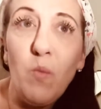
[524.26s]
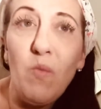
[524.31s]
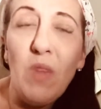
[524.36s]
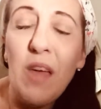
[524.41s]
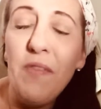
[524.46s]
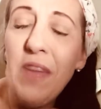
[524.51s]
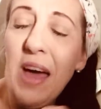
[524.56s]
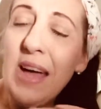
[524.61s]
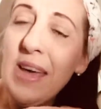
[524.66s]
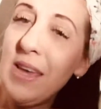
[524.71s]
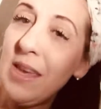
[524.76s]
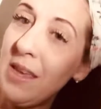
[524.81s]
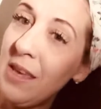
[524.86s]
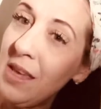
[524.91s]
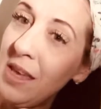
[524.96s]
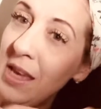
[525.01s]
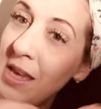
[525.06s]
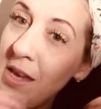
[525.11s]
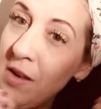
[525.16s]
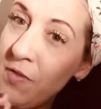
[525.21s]
that
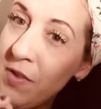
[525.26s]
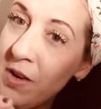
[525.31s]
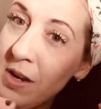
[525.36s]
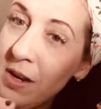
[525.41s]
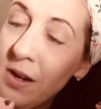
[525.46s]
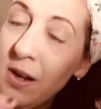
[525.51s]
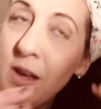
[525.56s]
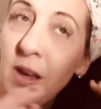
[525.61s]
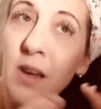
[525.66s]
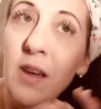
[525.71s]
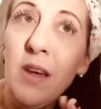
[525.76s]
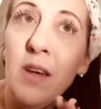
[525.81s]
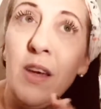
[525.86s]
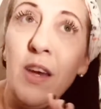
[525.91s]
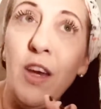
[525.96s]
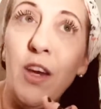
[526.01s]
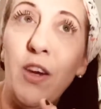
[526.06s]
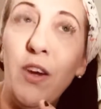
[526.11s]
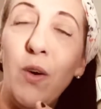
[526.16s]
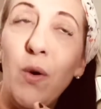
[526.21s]
even,
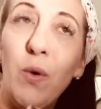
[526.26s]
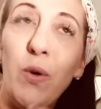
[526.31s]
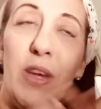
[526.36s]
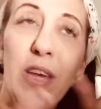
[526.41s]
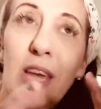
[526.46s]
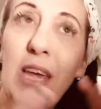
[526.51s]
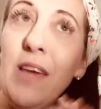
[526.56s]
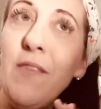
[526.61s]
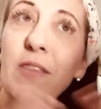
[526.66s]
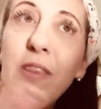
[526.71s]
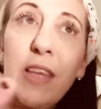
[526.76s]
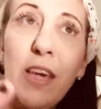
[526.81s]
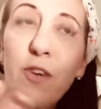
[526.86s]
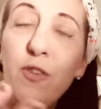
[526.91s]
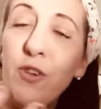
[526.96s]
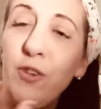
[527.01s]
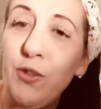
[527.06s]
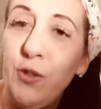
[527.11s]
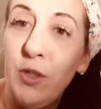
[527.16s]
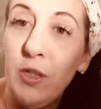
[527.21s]
evenly
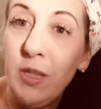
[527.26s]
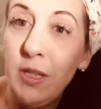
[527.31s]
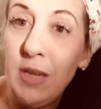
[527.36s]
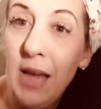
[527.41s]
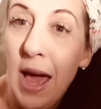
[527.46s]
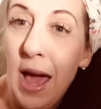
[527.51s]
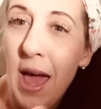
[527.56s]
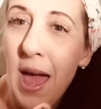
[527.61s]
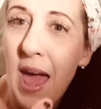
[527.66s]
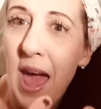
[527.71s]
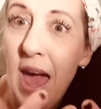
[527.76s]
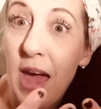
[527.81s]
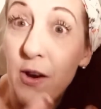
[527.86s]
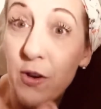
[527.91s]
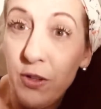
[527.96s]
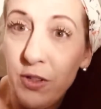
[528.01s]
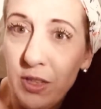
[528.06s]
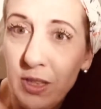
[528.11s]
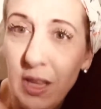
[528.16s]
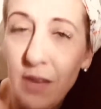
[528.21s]
understood
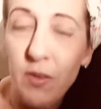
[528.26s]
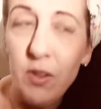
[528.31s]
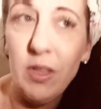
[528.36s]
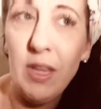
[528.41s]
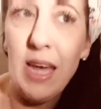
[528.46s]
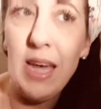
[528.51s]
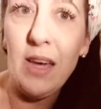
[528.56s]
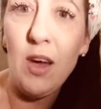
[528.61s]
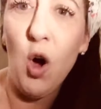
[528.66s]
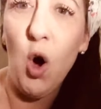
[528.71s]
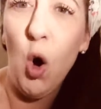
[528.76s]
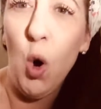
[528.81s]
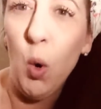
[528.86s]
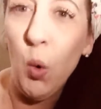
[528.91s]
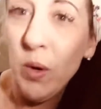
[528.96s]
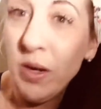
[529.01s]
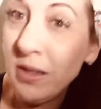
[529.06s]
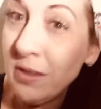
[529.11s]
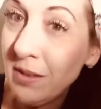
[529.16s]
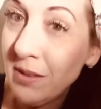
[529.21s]
energy level, like
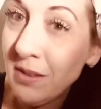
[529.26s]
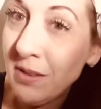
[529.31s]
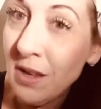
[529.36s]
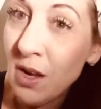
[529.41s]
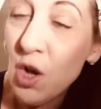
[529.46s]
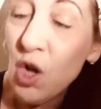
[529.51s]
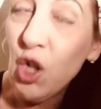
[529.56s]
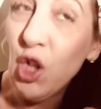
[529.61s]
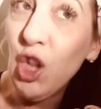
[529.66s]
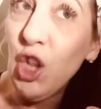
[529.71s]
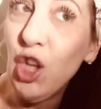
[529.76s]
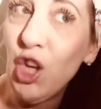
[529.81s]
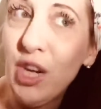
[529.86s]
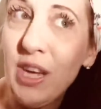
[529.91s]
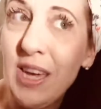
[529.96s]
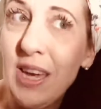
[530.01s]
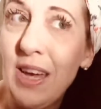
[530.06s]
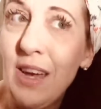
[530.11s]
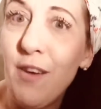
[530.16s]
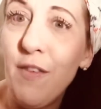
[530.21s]
always
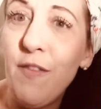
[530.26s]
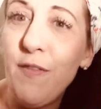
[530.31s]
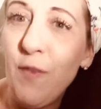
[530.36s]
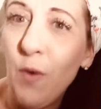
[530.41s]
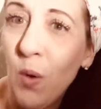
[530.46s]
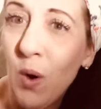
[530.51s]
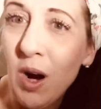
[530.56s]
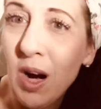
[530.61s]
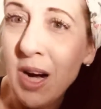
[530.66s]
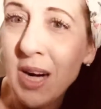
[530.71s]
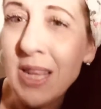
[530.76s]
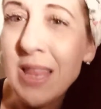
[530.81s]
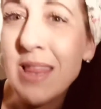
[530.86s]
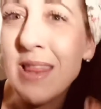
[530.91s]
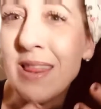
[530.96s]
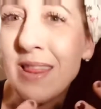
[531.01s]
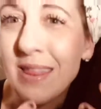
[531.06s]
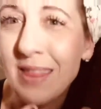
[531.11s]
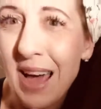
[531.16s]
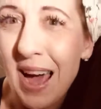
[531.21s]
looking for
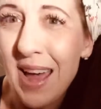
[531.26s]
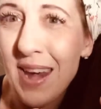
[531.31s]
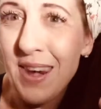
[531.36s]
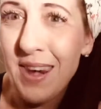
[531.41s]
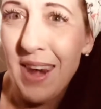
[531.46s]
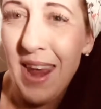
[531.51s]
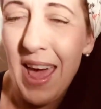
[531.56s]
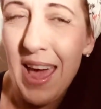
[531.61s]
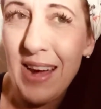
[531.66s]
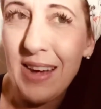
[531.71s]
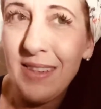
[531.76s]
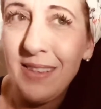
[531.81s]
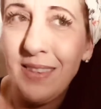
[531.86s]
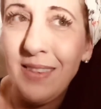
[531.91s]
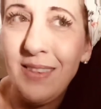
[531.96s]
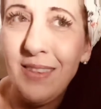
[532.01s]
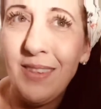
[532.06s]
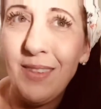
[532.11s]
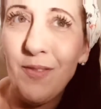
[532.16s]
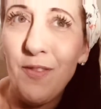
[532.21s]
that
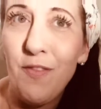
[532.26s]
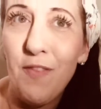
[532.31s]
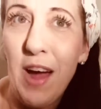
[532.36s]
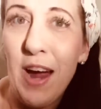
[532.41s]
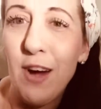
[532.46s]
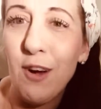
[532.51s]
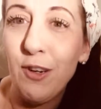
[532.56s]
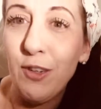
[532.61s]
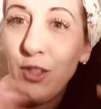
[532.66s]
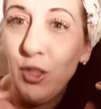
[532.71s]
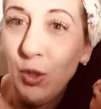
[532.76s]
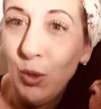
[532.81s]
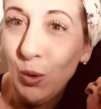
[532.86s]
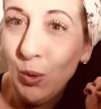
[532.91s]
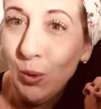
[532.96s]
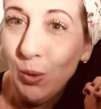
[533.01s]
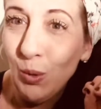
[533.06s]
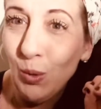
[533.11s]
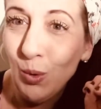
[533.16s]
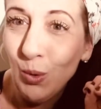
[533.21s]
next fire
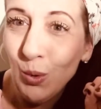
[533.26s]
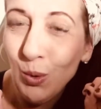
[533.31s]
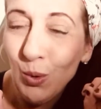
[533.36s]
to